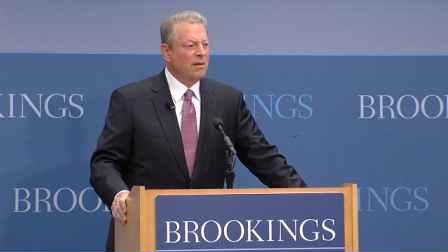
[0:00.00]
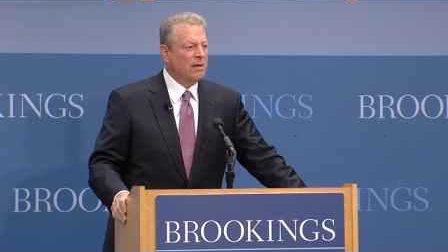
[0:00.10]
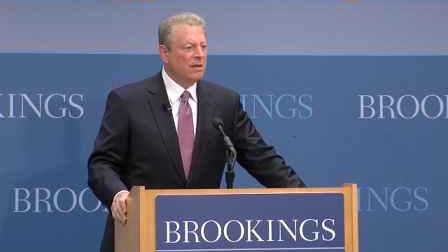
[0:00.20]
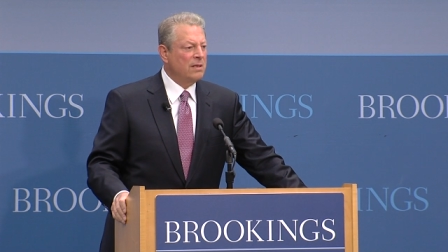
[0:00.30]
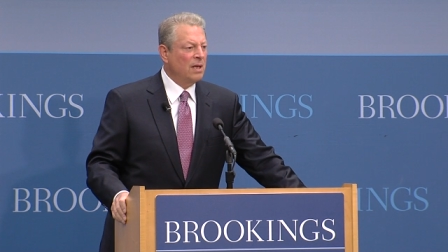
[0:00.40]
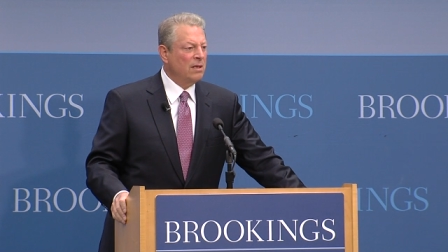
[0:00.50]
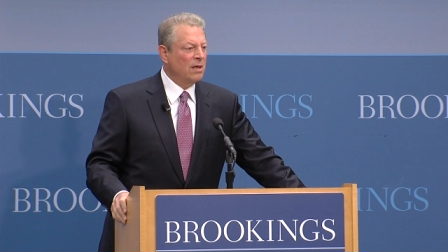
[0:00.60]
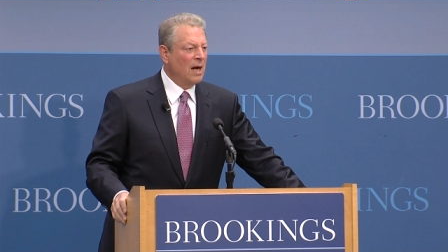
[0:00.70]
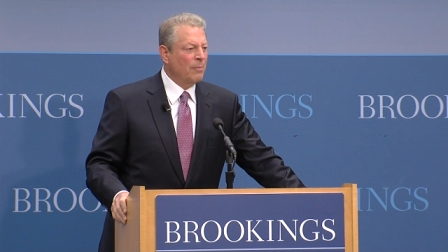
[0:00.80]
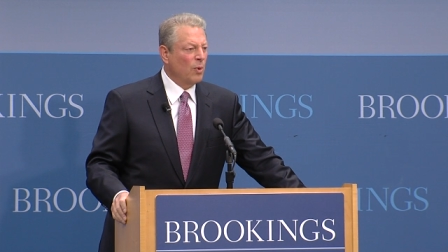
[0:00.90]
the
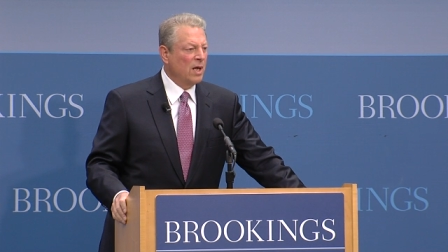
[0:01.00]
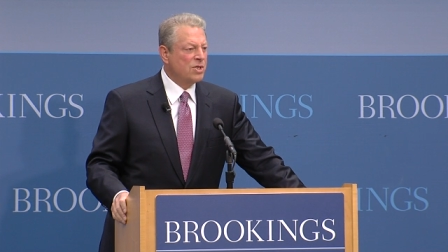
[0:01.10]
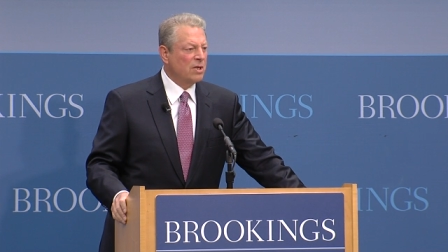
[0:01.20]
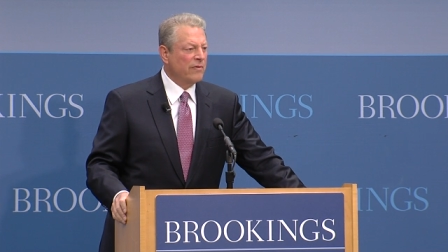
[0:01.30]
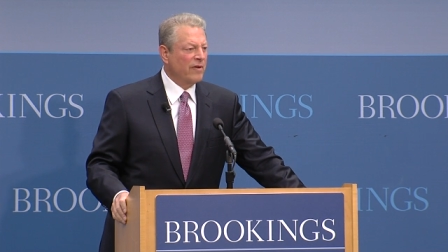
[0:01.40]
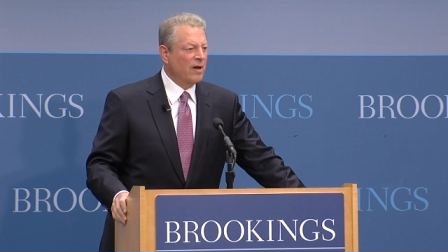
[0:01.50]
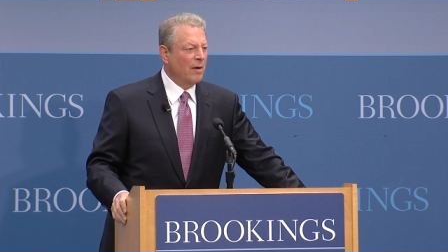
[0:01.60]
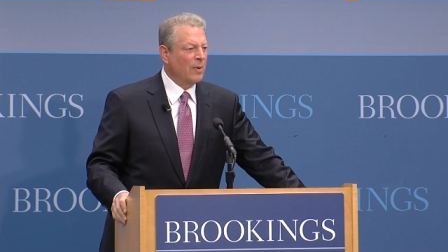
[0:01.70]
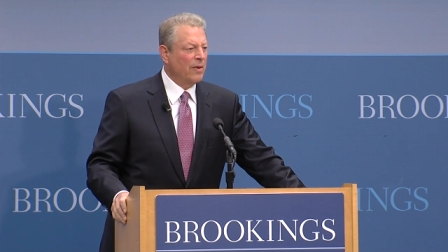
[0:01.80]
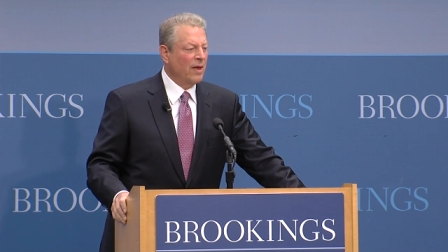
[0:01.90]
continued operation of the
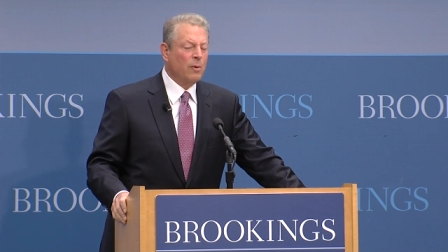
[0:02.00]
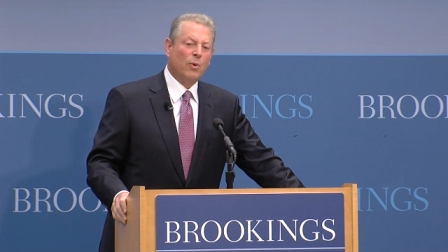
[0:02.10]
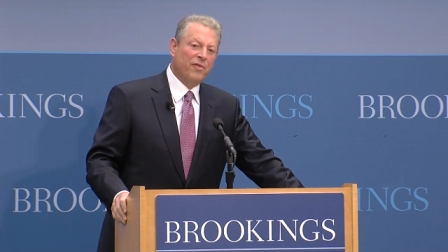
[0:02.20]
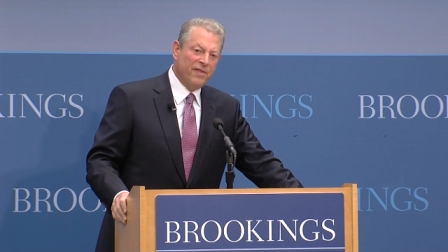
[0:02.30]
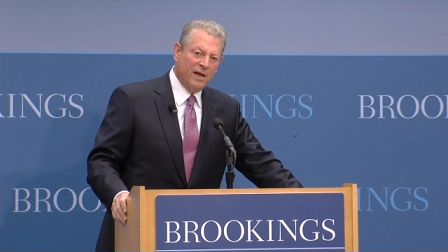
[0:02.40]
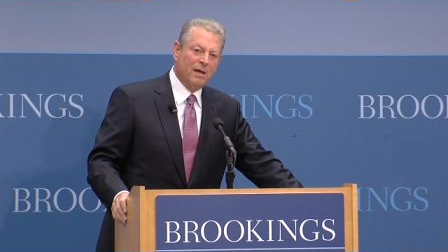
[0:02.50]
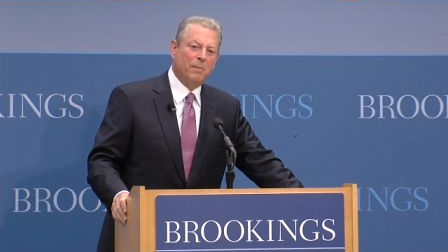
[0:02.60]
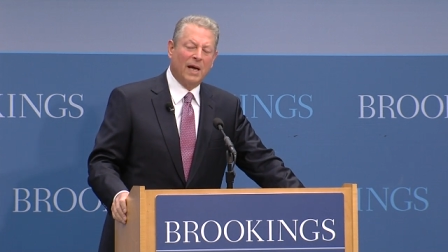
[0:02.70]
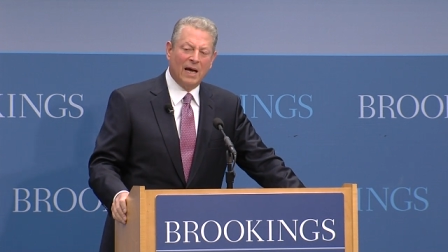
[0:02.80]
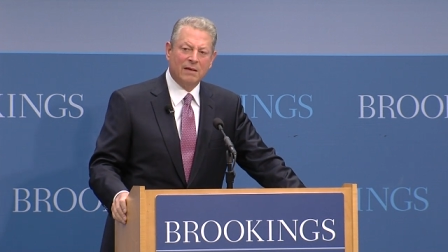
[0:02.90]
government, they will think
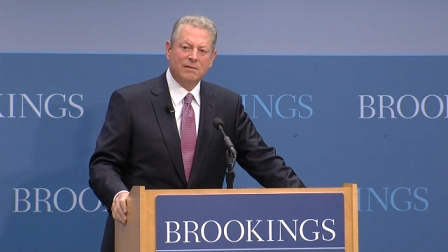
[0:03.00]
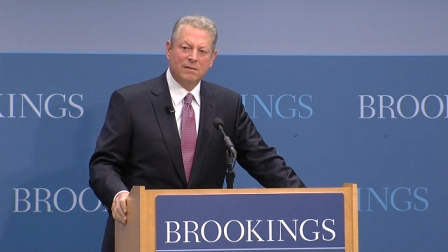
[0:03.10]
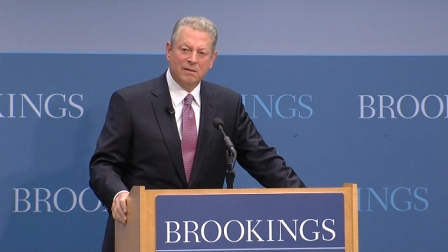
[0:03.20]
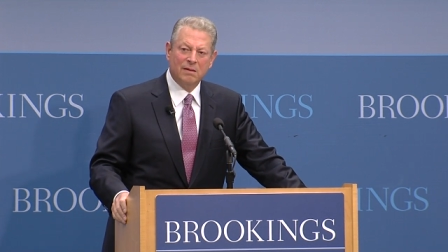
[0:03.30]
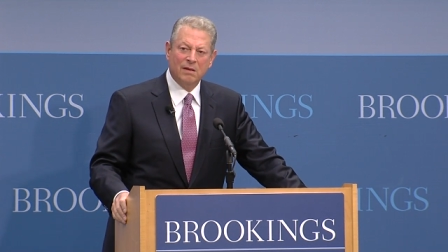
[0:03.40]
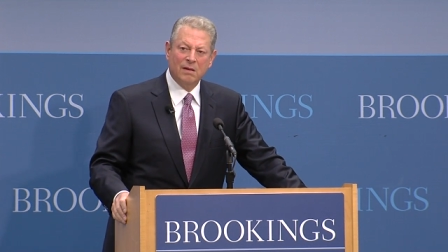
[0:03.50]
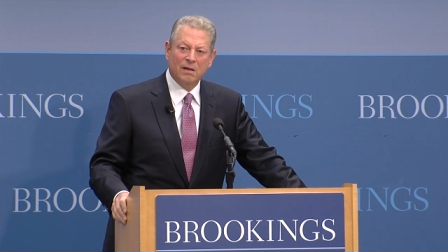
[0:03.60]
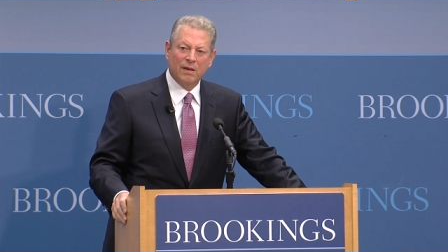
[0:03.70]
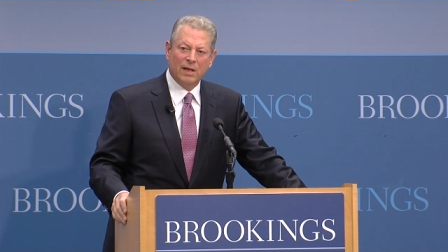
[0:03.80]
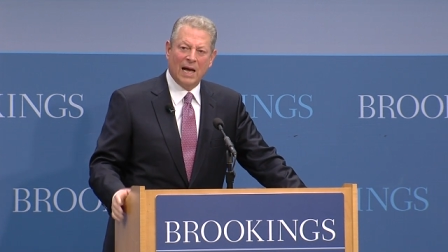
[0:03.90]
about
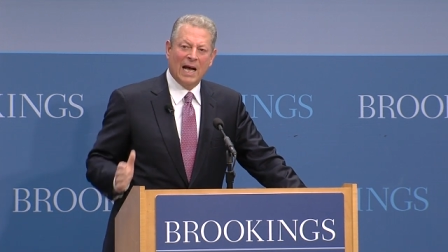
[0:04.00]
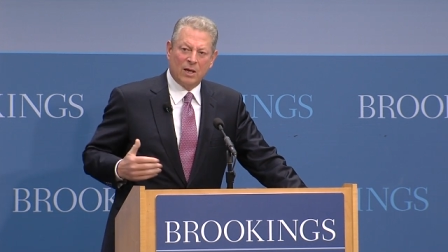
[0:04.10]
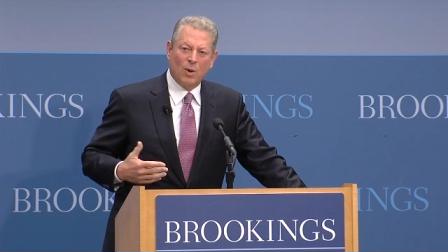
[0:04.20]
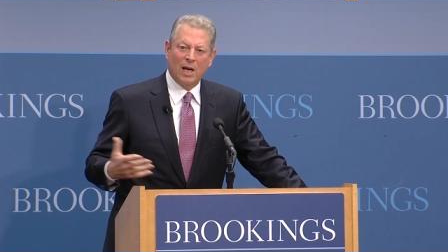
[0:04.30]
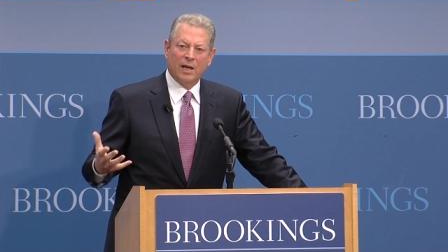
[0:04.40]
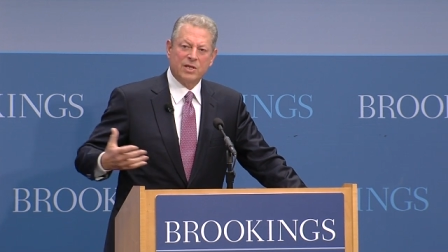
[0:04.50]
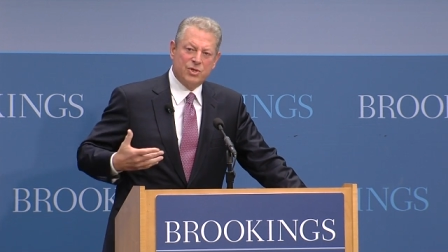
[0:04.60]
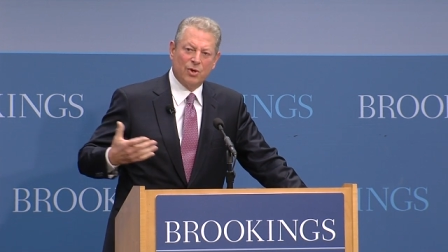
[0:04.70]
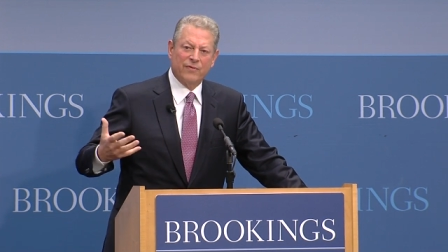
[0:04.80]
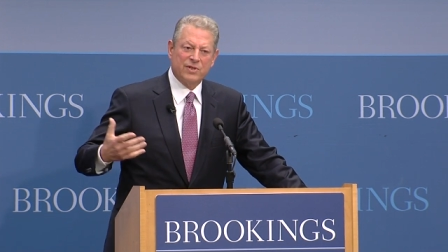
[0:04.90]
the high quality
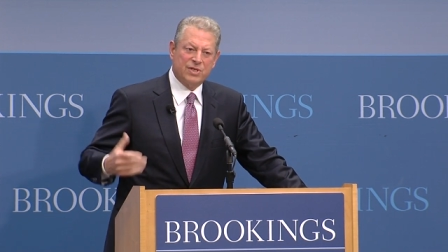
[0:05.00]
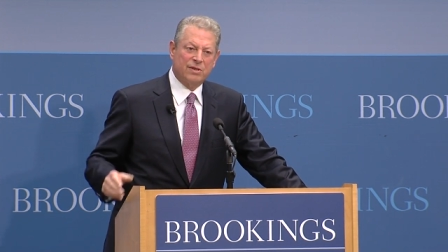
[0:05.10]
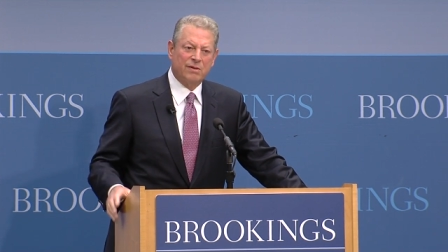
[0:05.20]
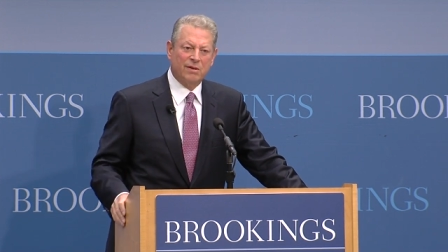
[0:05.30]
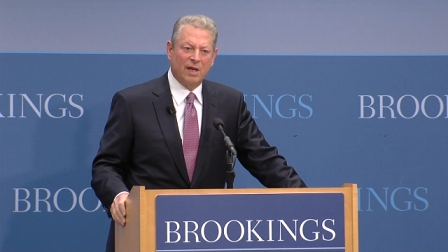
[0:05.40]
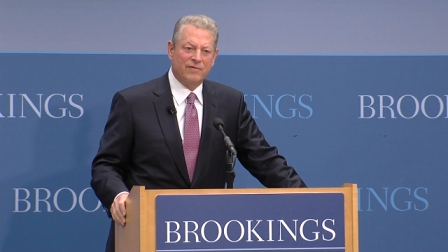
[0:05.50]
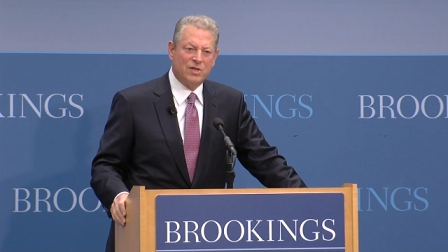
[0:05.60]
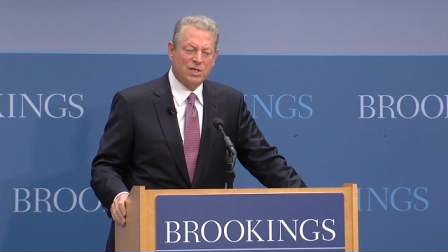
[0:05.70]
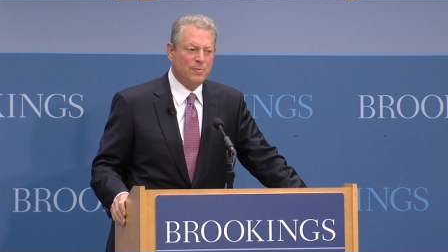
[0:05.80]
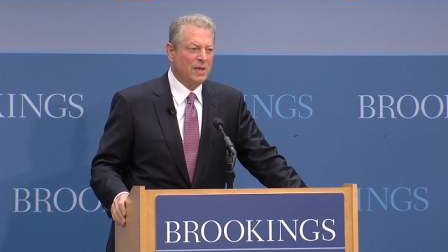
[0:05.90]
service they've
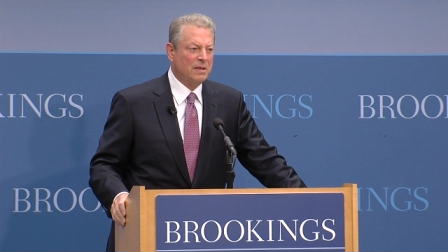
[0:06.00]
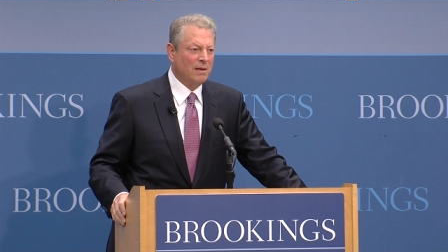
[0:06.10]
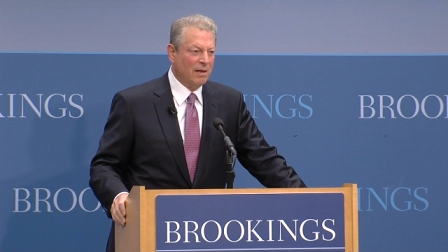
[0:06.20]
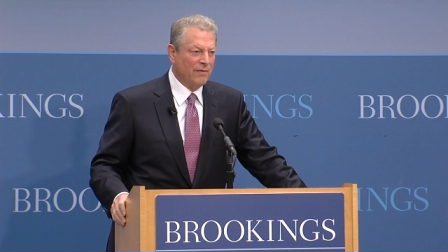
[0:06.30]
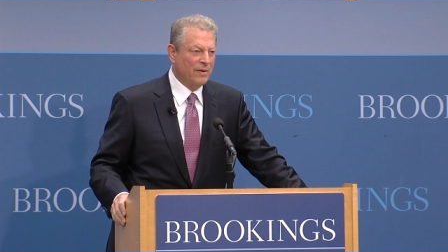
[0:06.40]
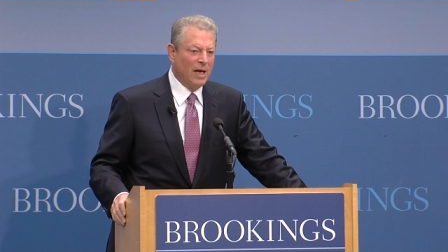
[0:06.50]
just been delivered.